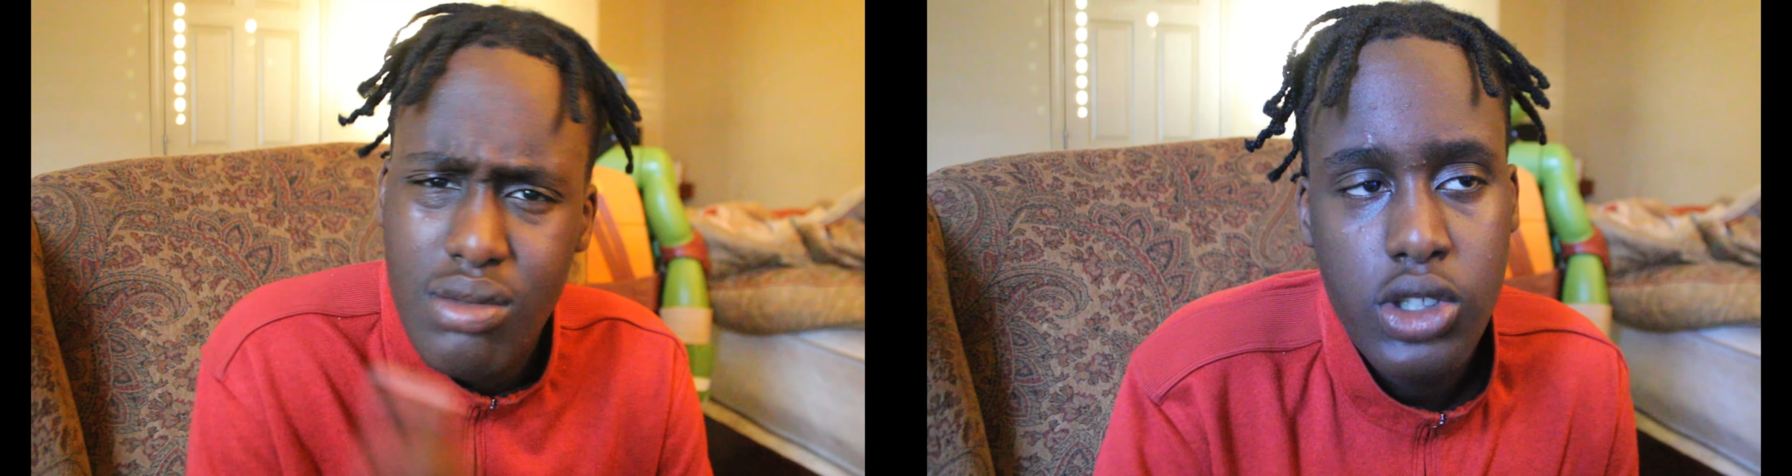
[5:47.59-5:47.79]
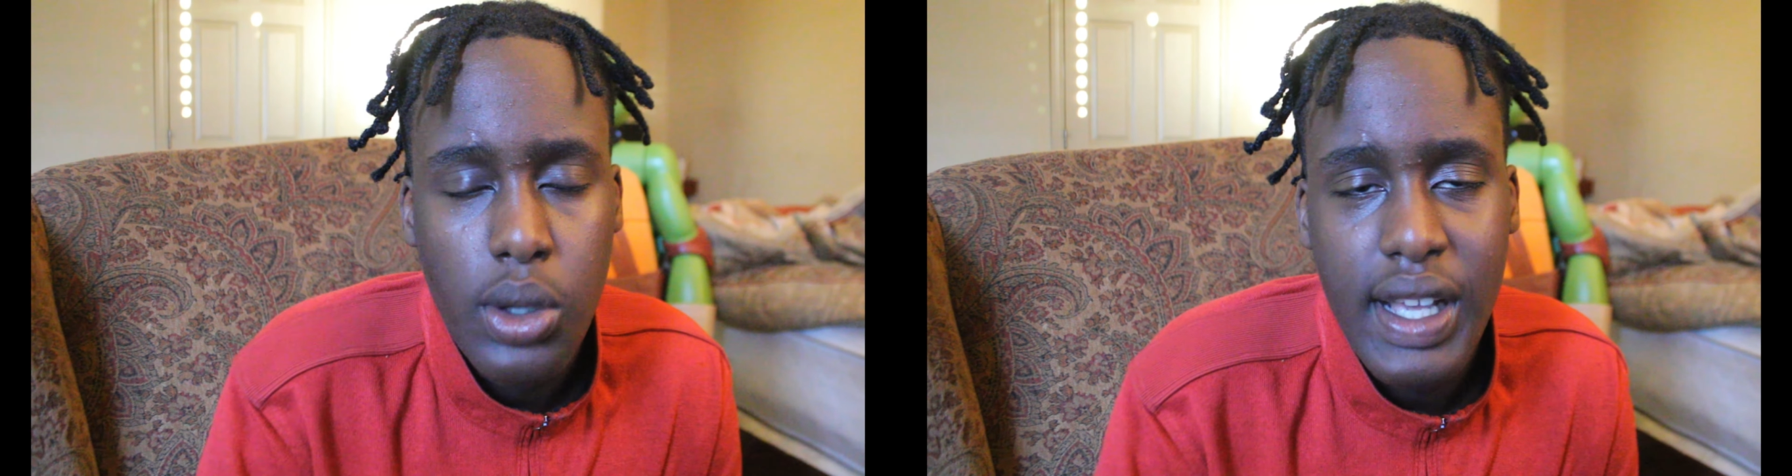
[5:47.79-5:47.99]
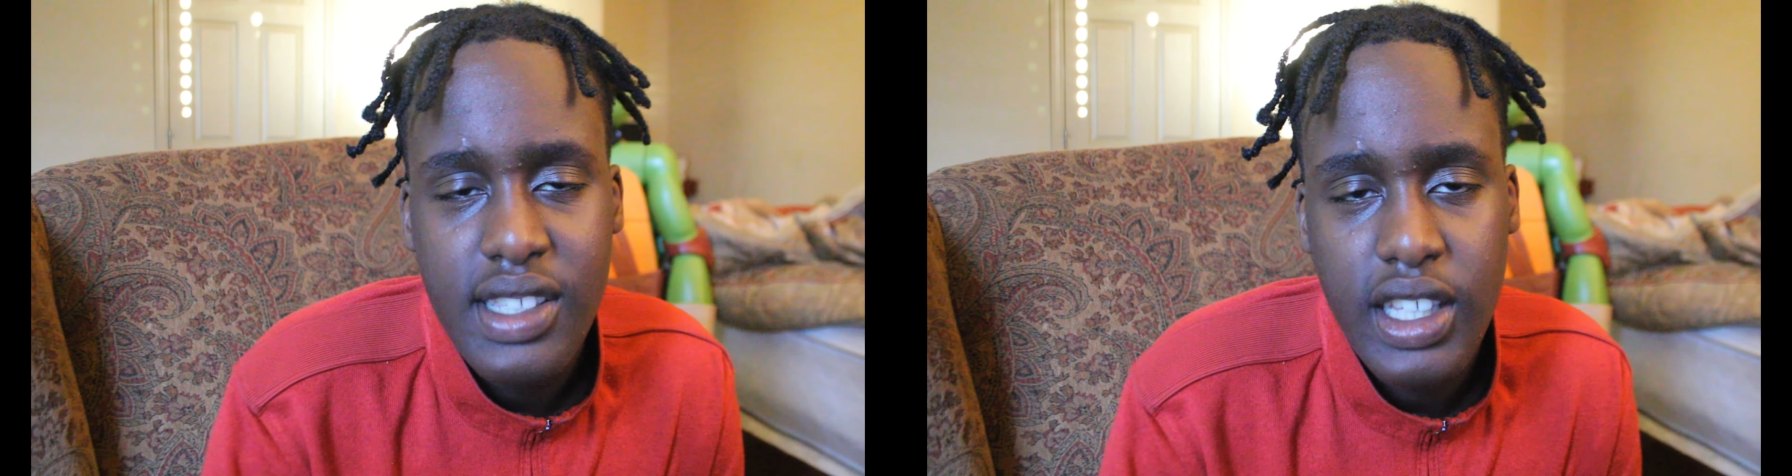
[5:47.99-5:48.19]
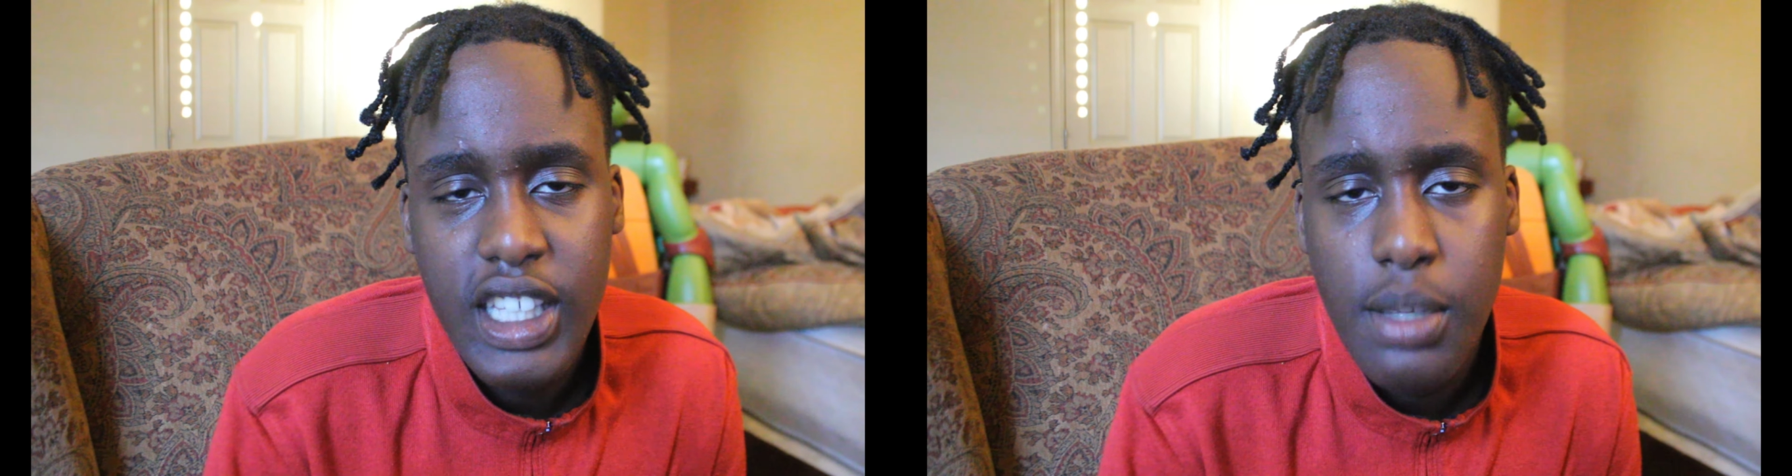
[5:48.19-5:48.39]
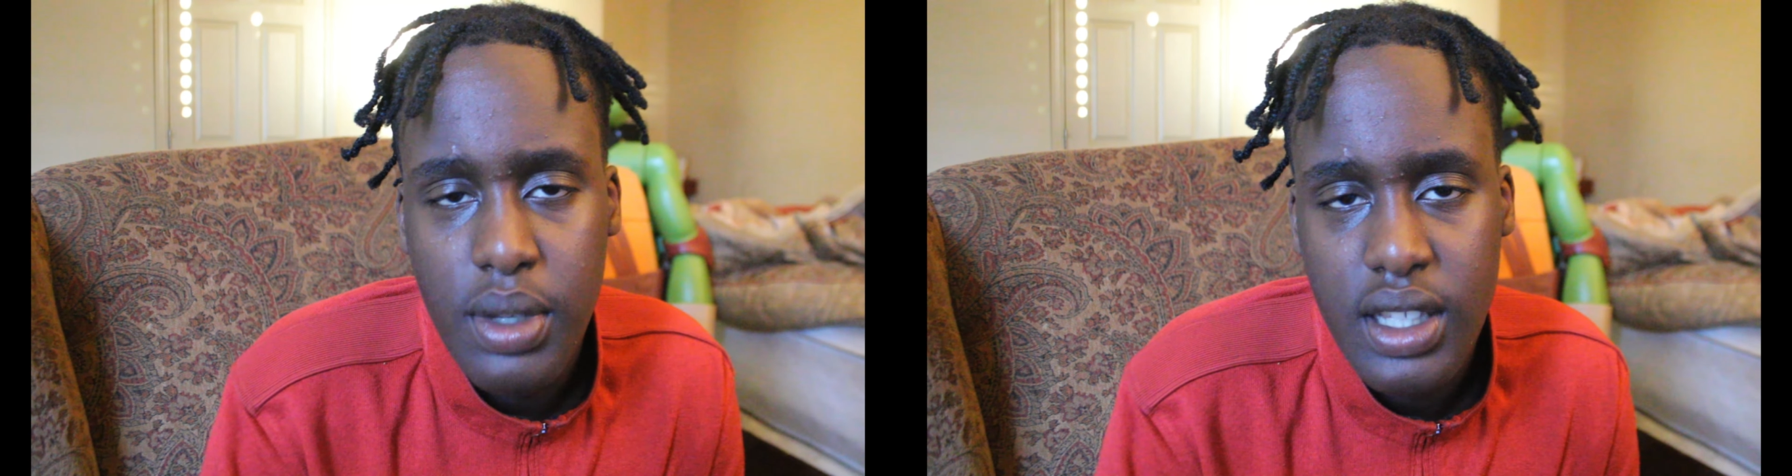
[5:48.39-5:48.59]
So as they
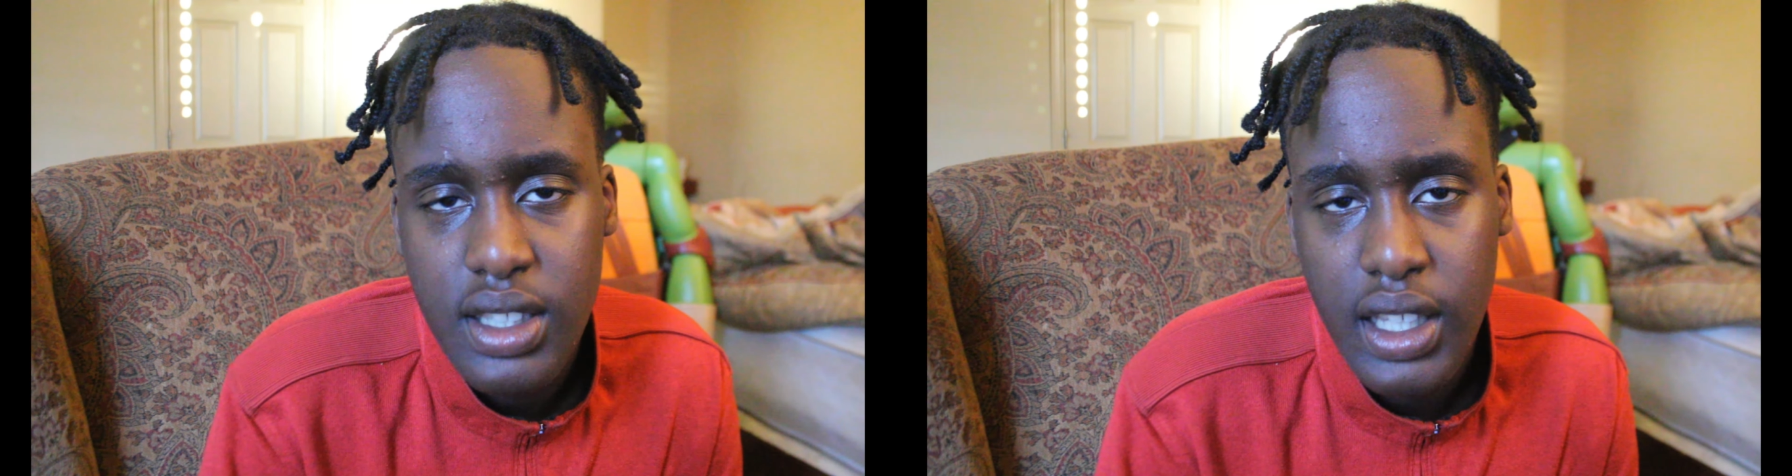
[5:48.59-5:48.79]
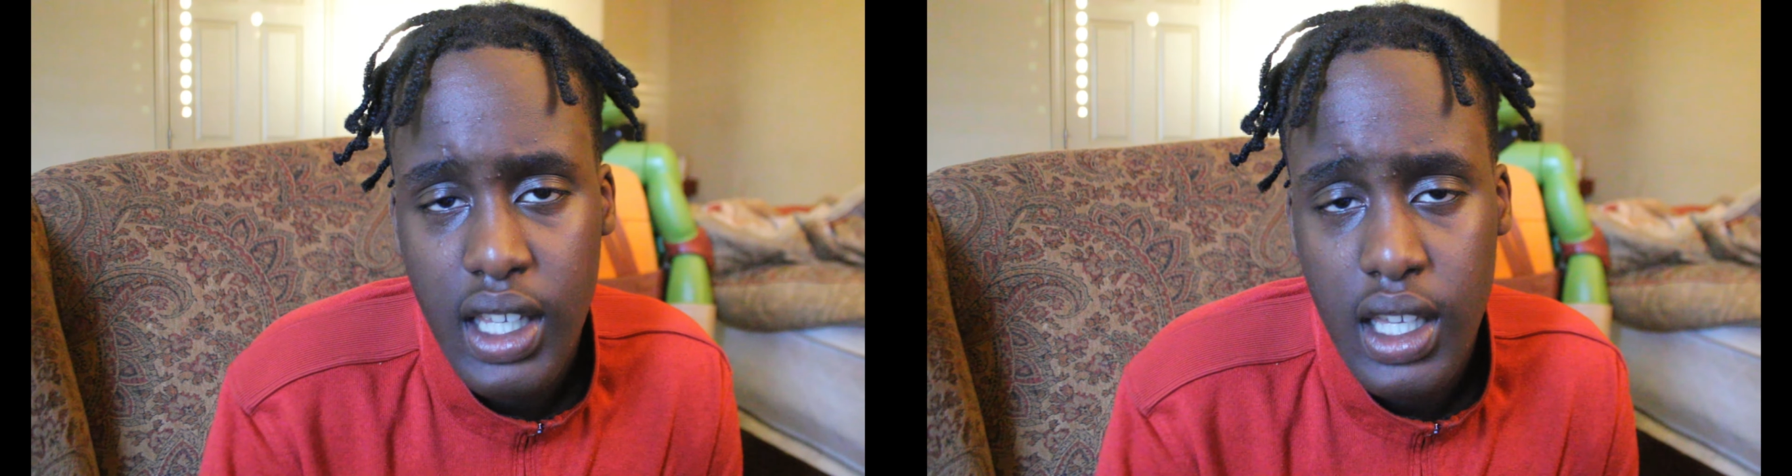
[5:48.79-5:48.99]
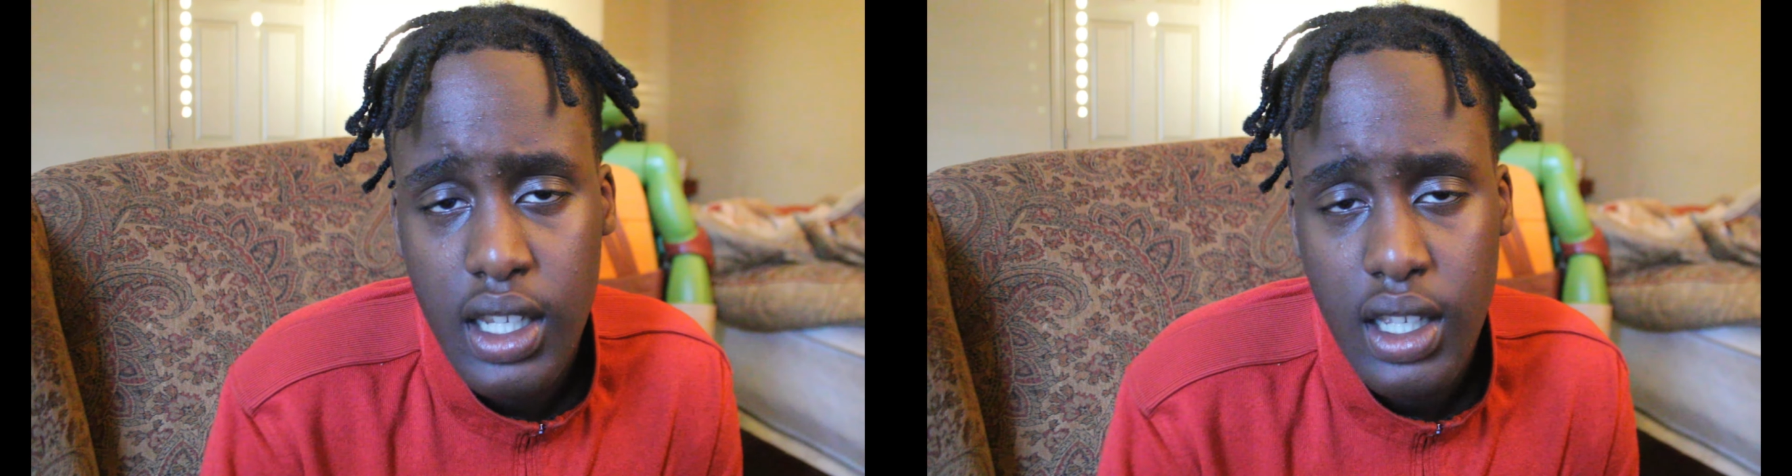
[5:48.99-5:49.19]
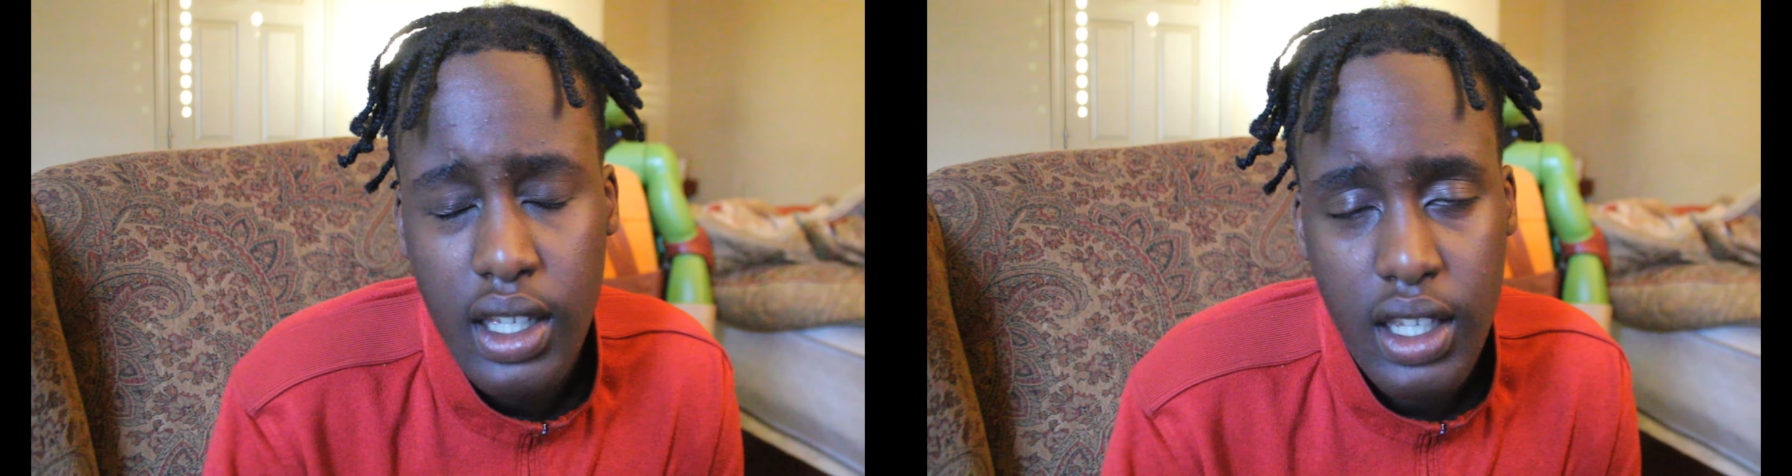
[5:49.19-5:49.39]
keep instigating and